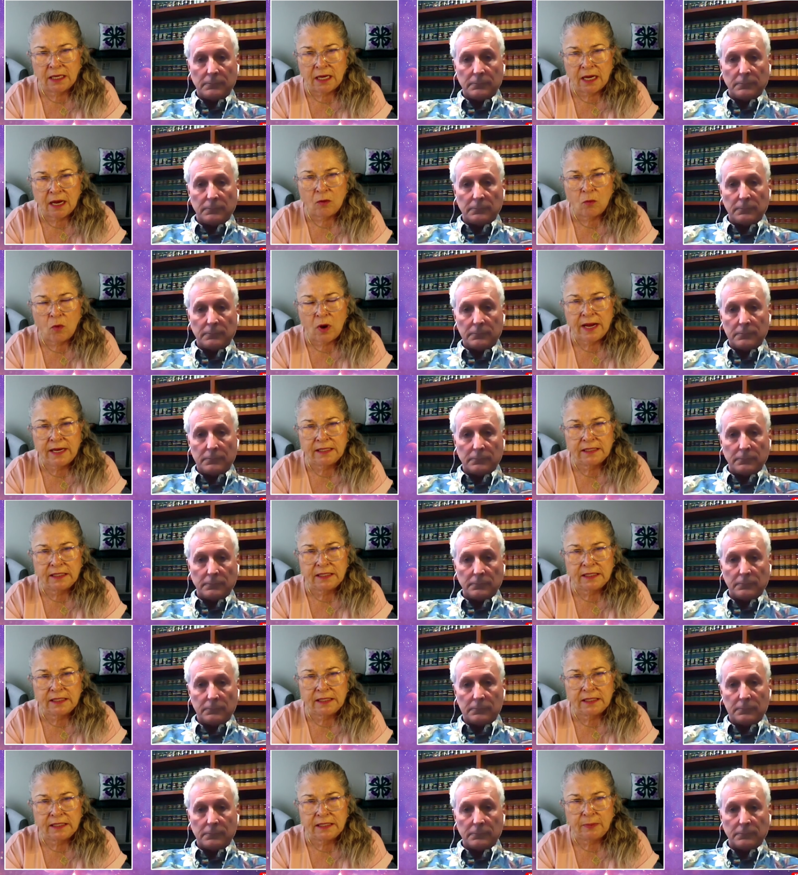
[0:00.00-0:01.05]
Speaker 1: uh, Hawaii
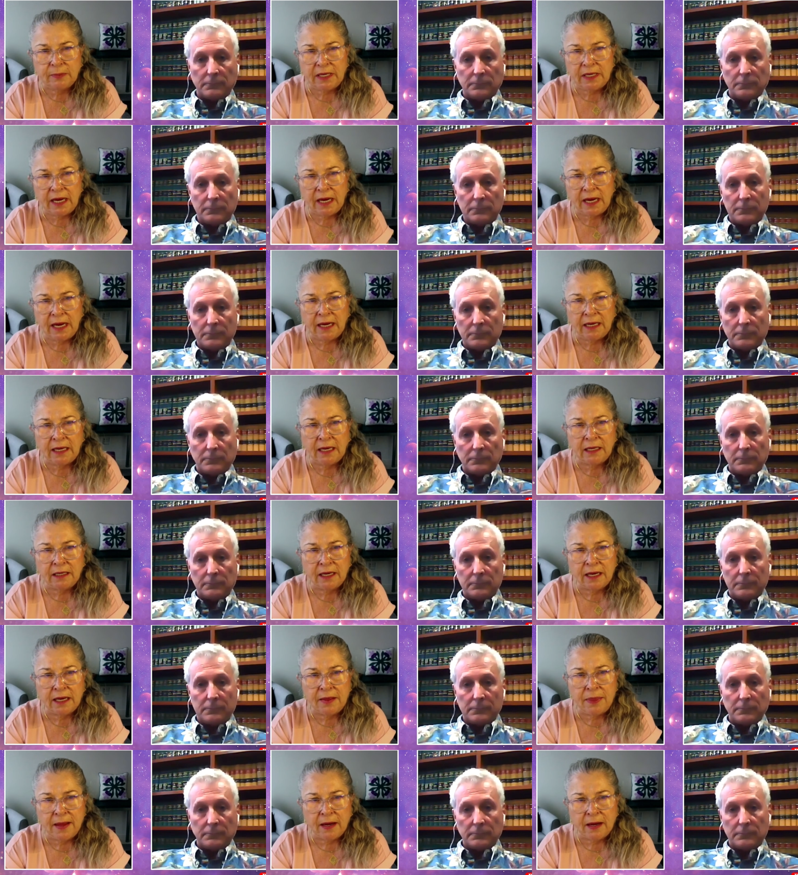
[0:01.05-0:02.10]
seems to be hanging
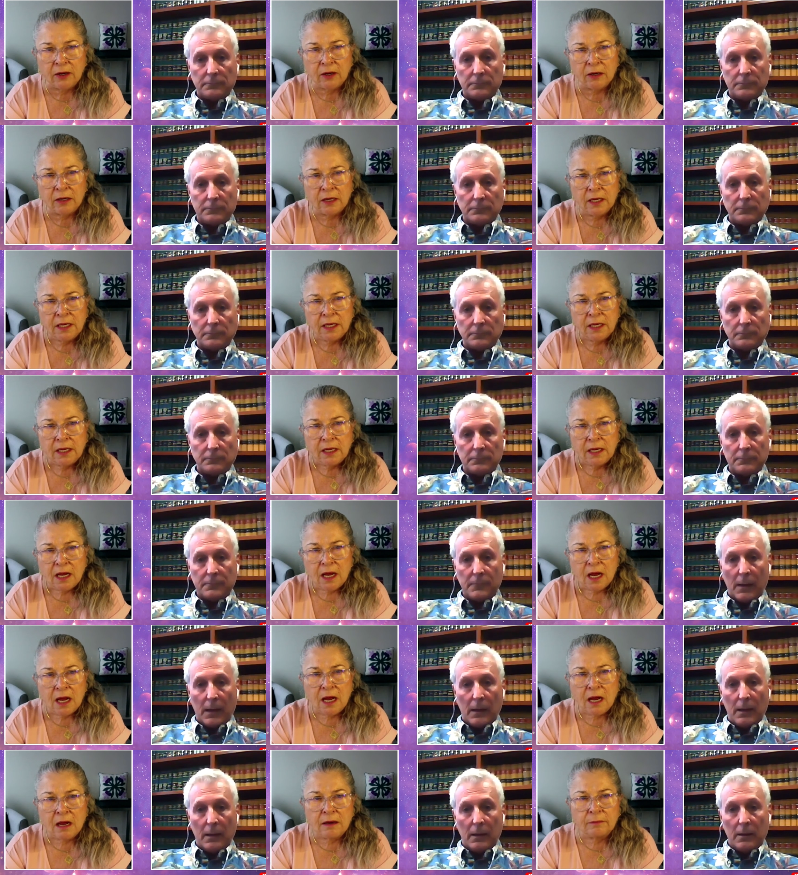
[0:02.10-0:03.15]
in there,
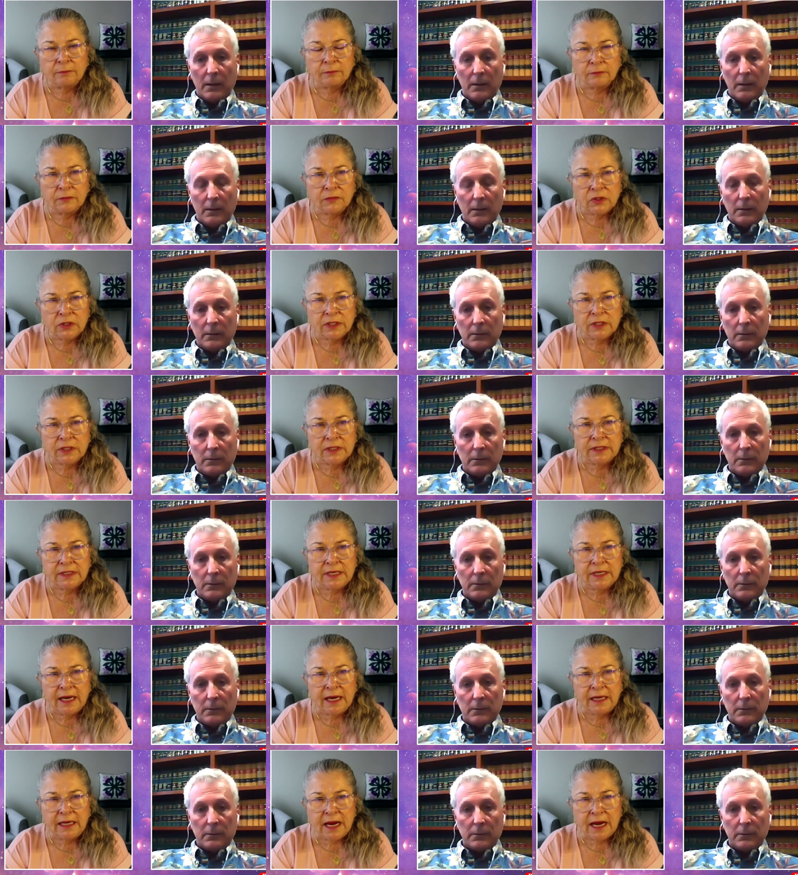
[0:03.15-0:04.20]
um,
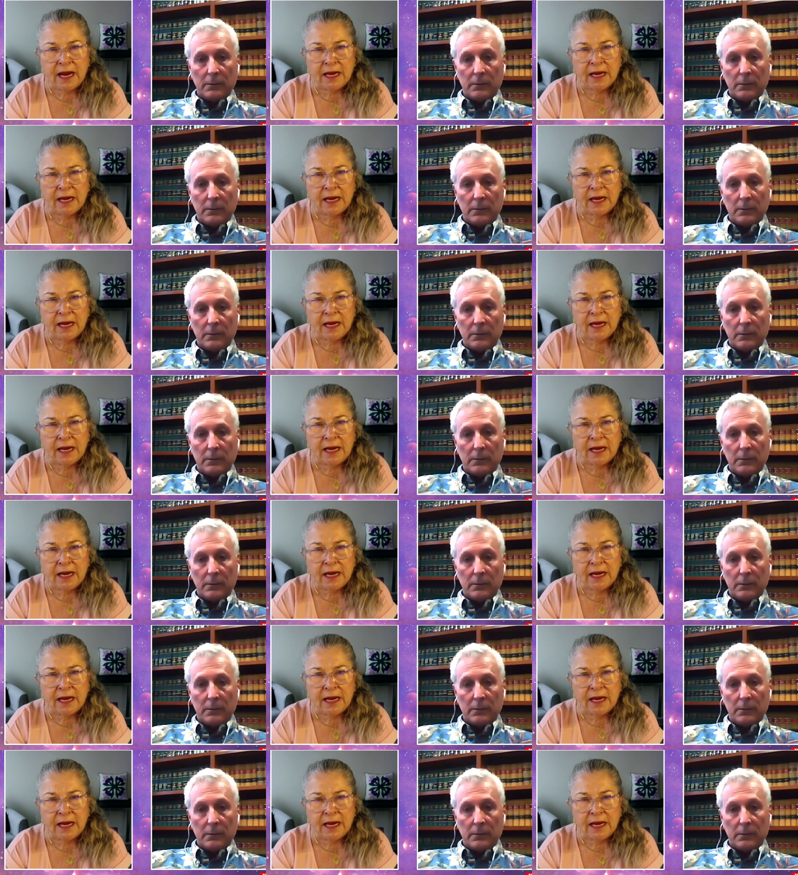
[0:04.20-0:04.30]
steady